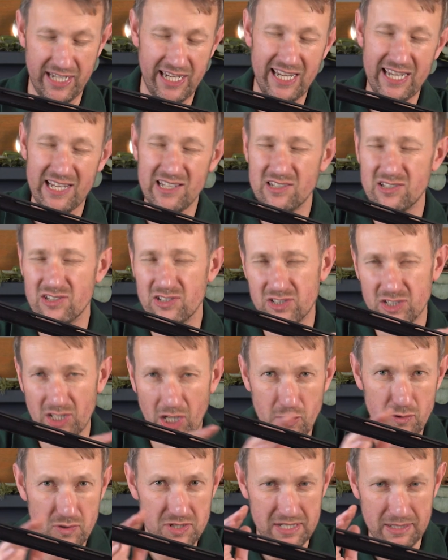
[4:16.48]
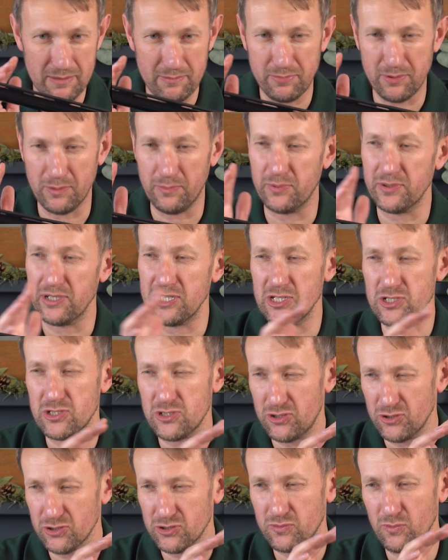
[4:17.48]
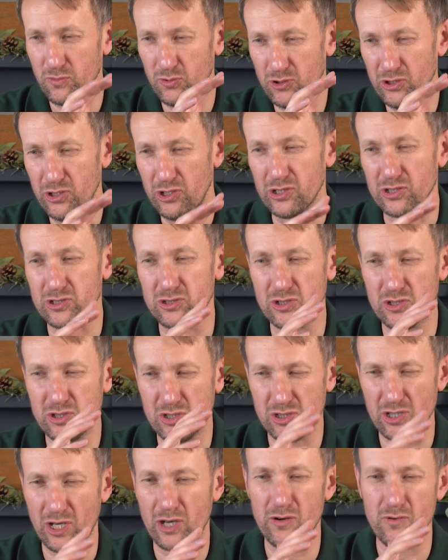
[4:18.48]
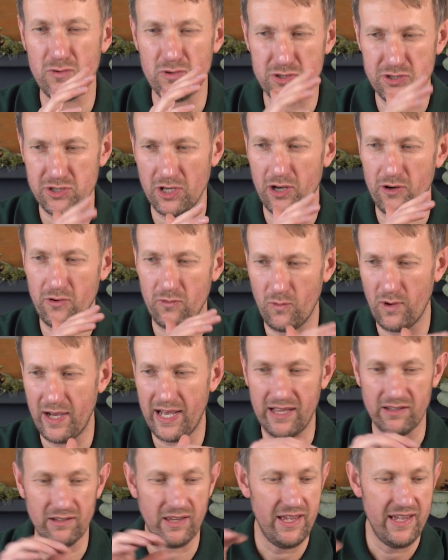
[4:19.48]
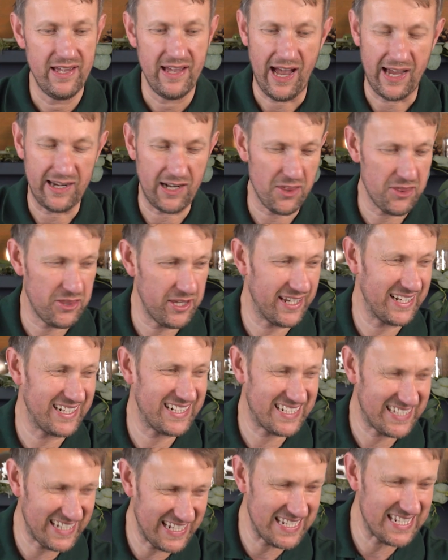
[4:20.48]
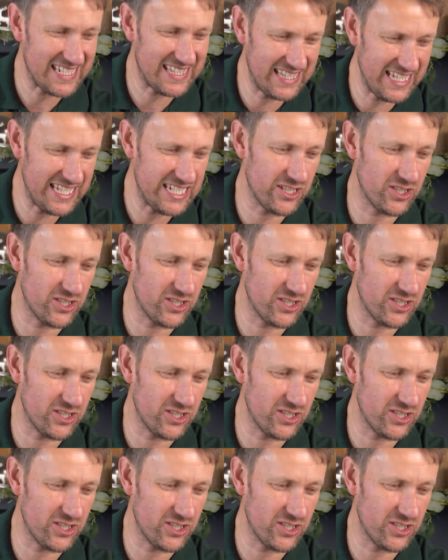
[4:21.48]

It is so simple, but it just works so well. And I think since this